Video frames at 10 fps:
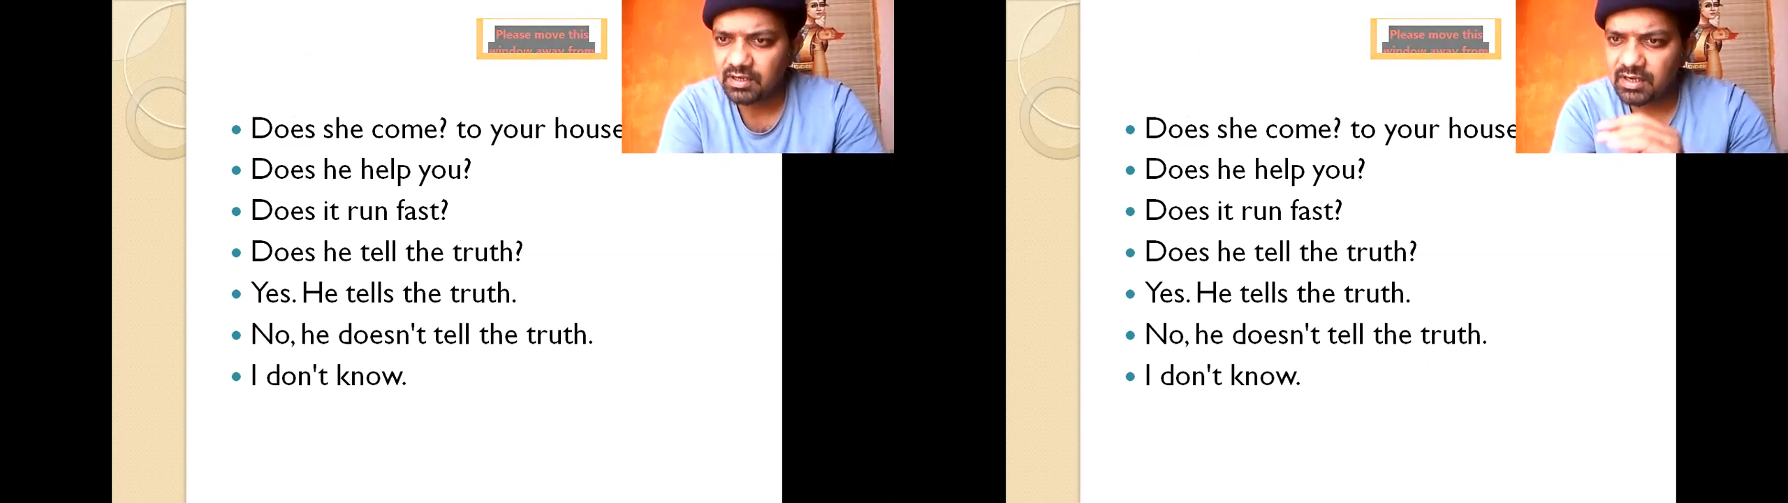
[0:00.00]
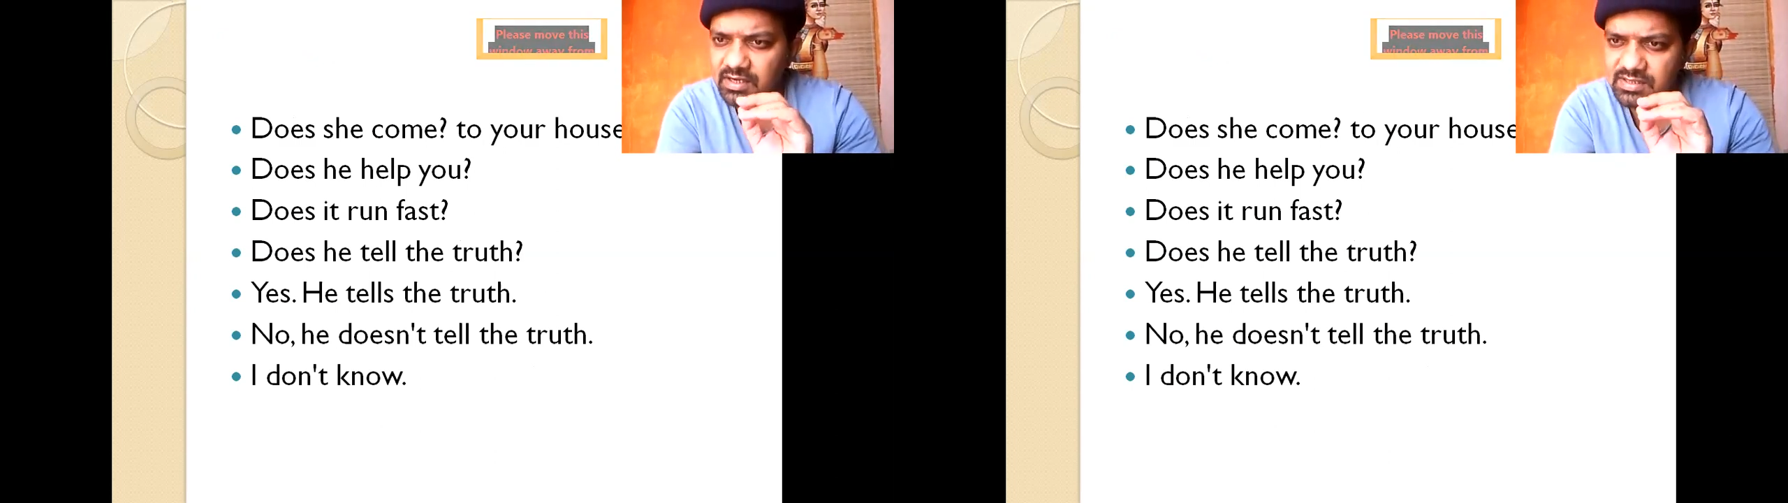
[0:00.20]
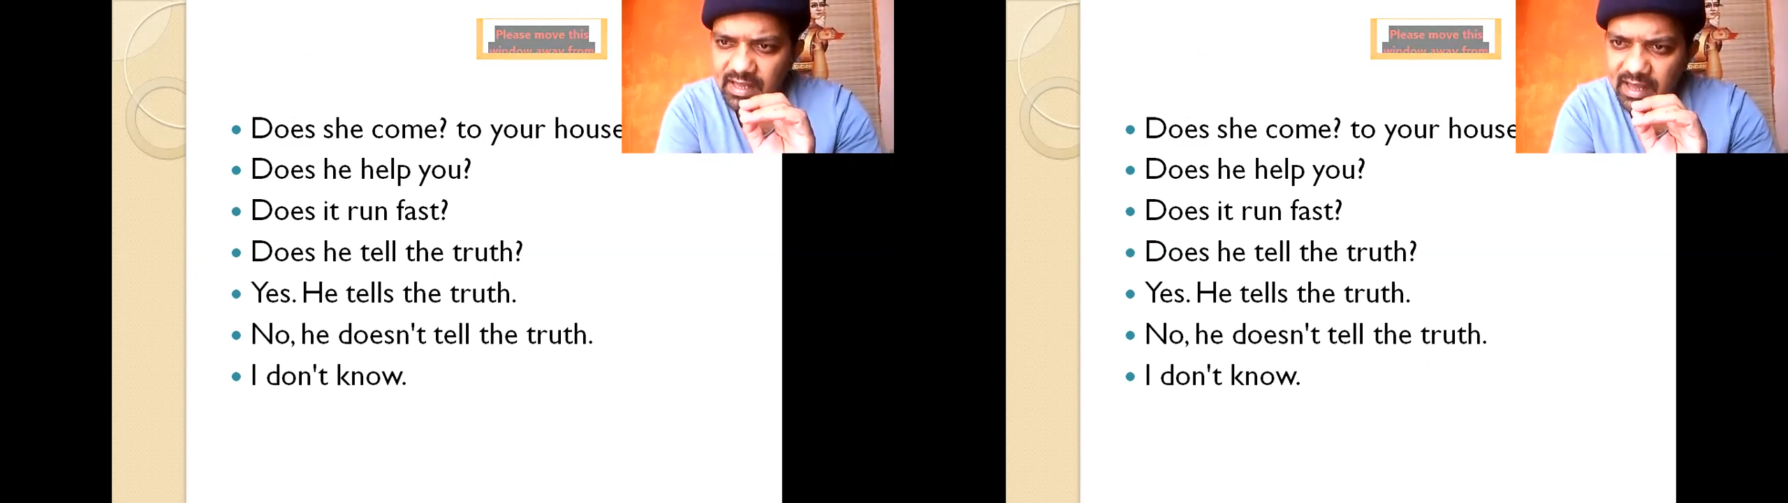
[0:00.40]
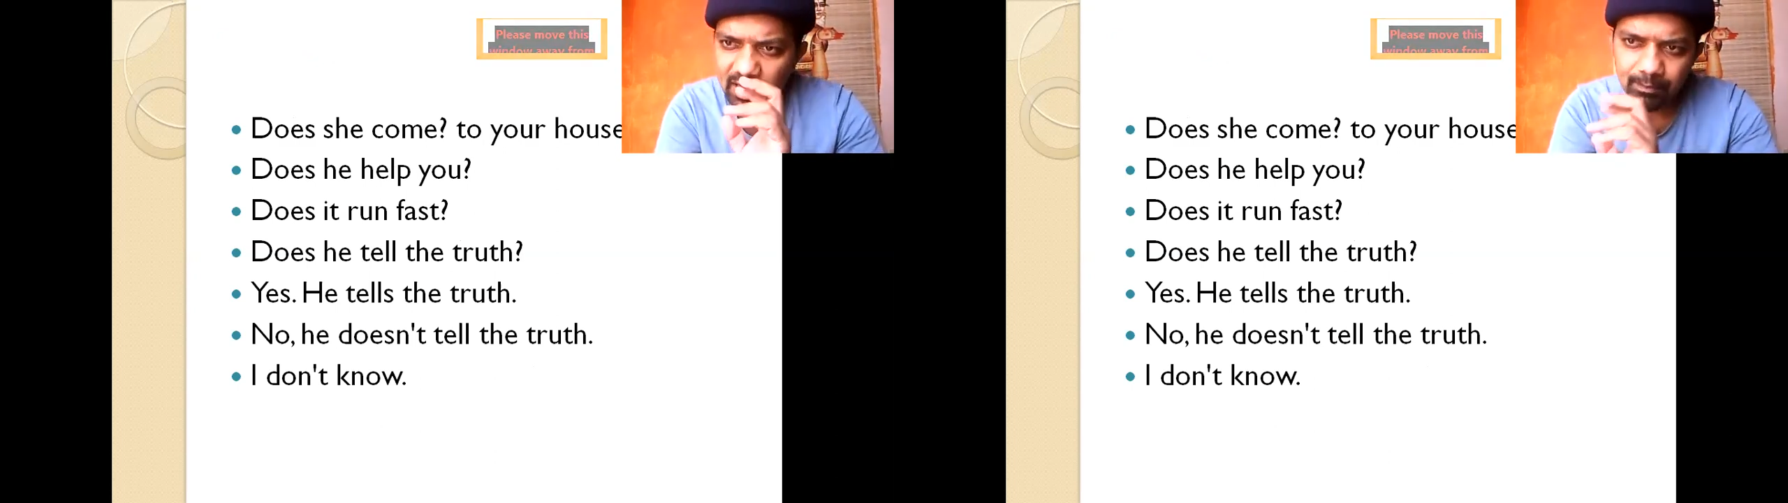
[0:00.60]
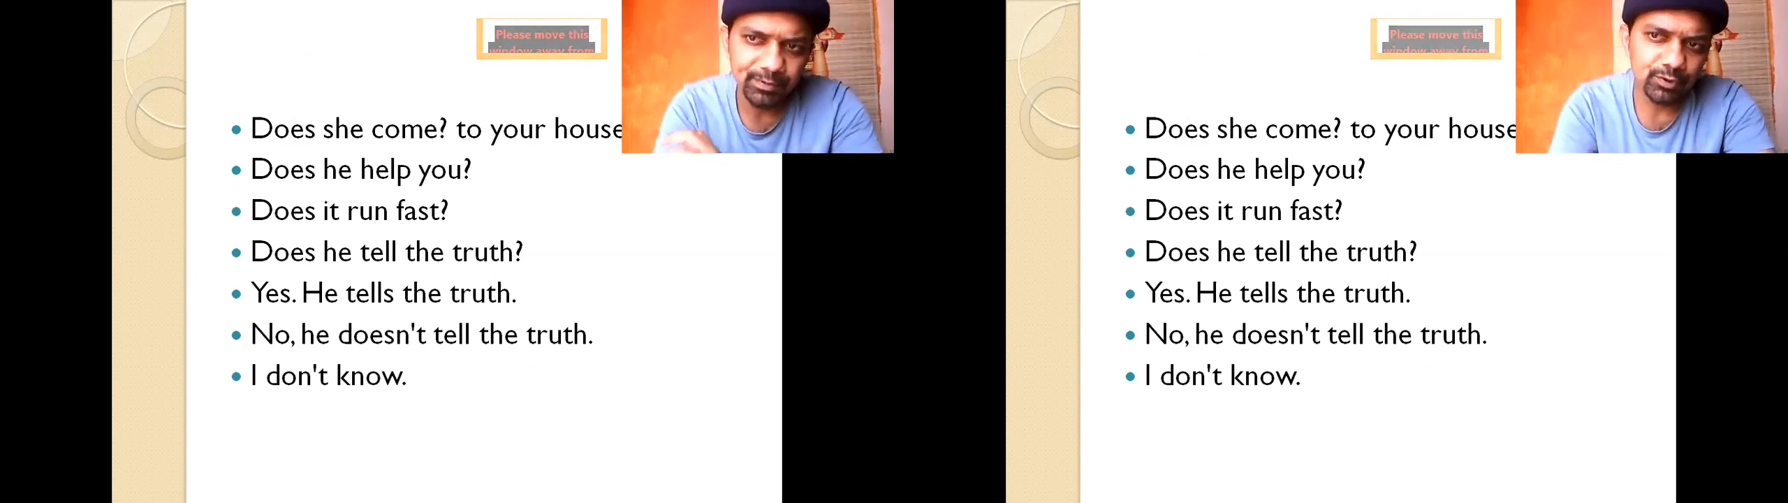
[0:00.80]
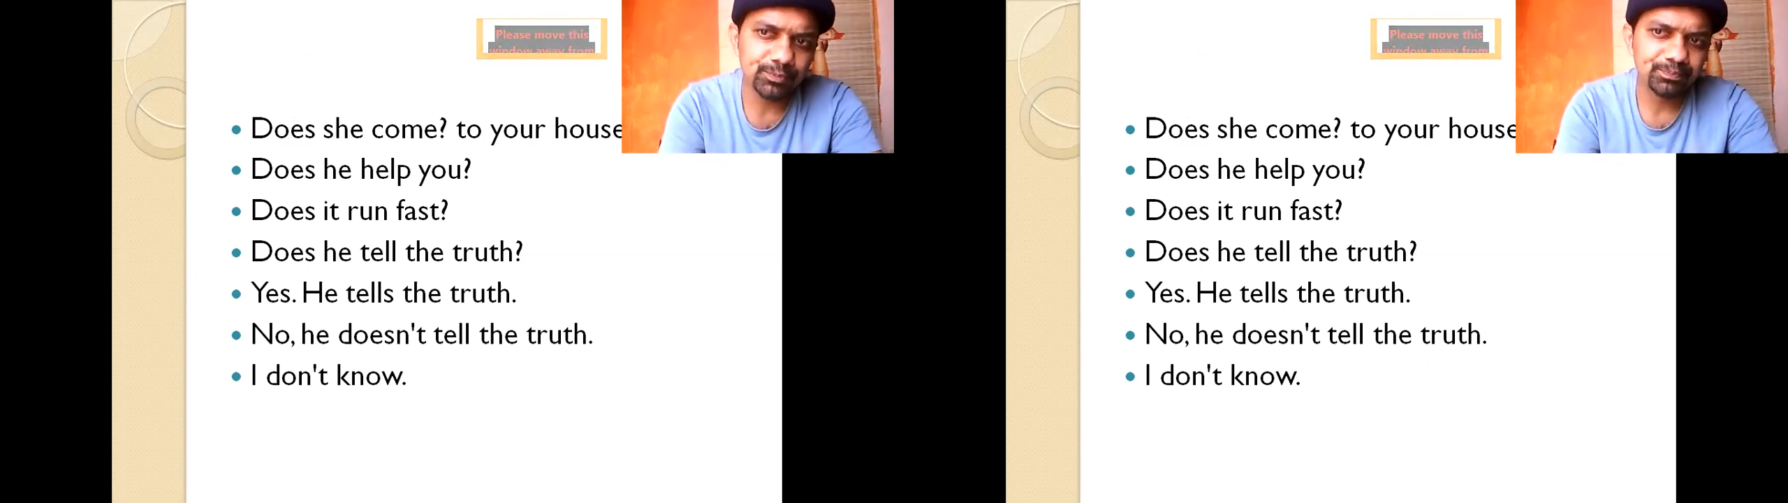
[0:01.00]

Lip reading: Does he help you?